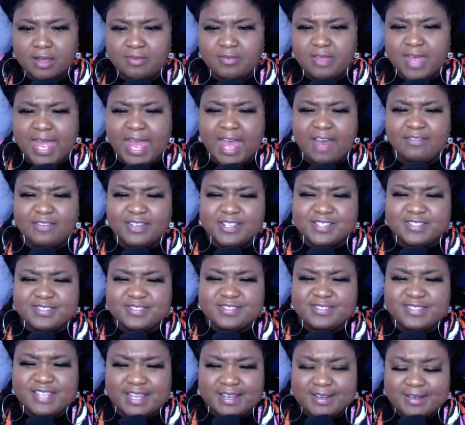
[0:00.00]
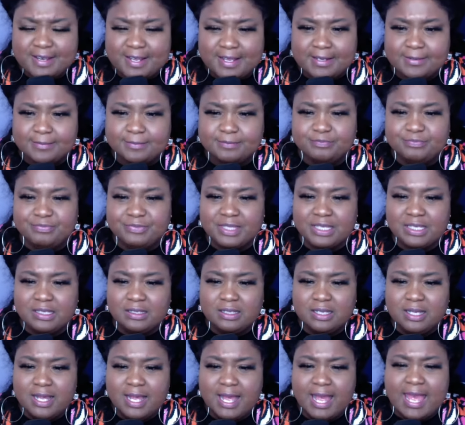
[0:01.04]
They have ascended
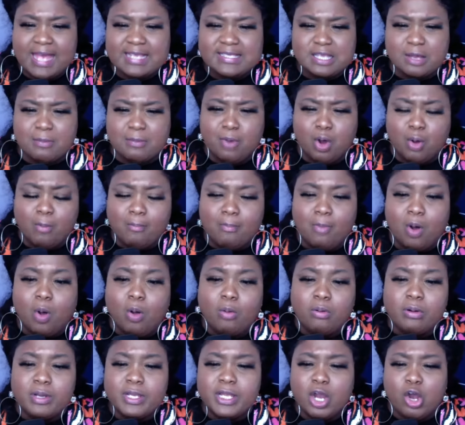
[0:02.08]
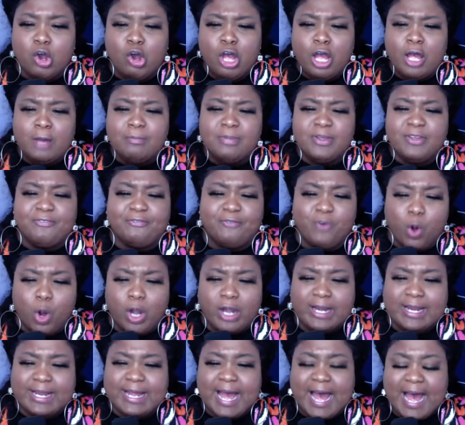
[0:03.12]
as a memorial
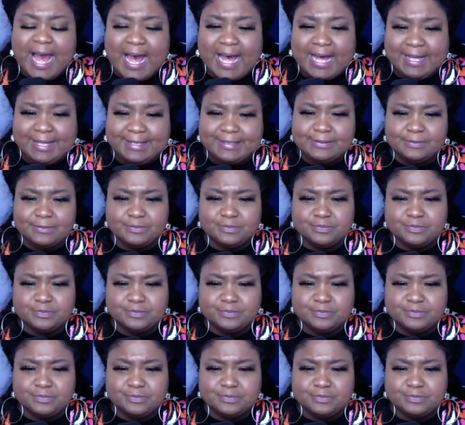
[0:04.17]
before God.